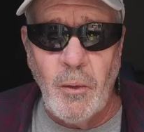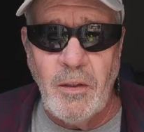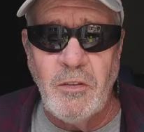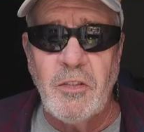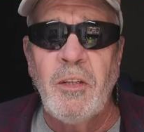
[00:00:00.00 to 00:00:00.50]

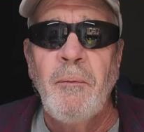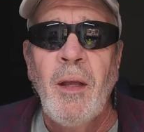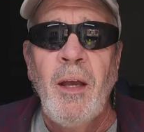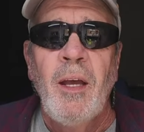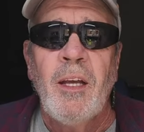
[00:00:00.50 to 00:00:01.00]
points
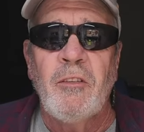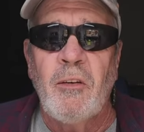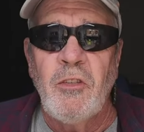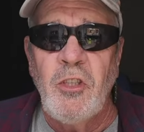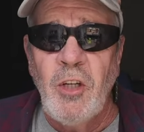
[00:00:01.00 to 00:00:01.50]
because
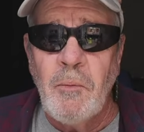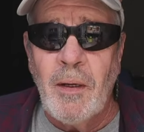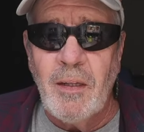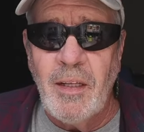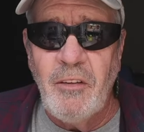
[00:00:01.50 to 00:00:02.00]
I was shooting
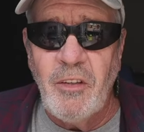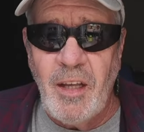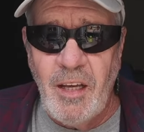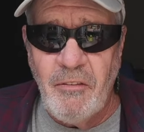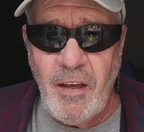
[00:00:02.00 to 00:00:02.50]
my lens at
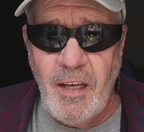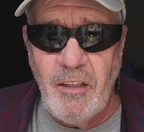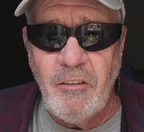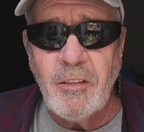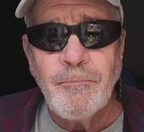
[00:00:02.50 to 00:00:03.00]

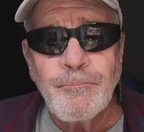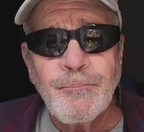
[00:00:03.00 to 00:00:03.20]
f8.